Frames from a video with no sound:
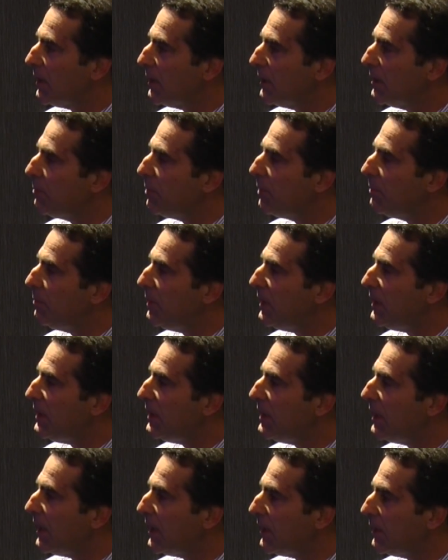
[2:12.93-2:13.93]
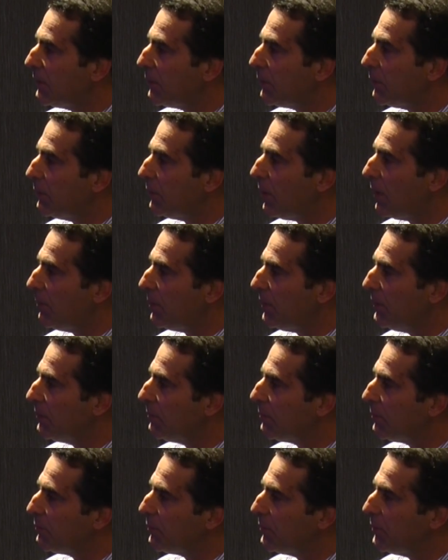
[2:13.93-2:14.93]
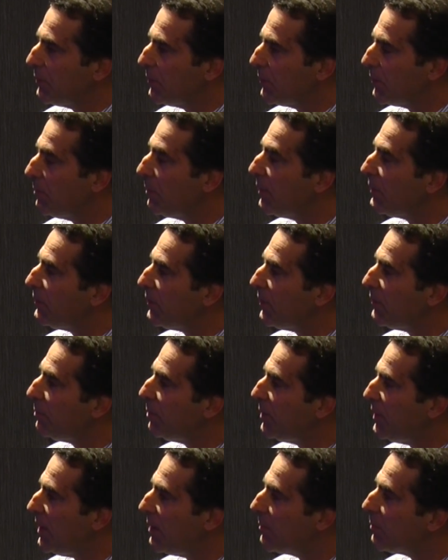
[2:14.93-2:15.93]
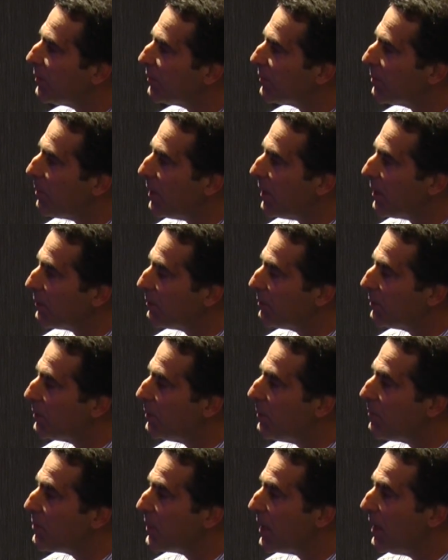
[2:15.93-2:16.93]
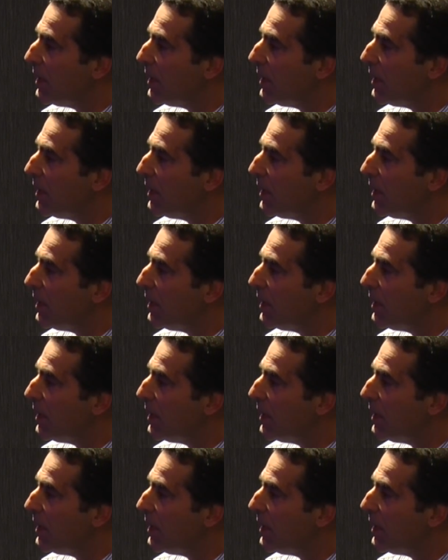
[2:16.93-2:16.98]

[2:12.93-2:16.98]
lipid mediators, or I'm going to refer to them as SPM, it's a mouthful.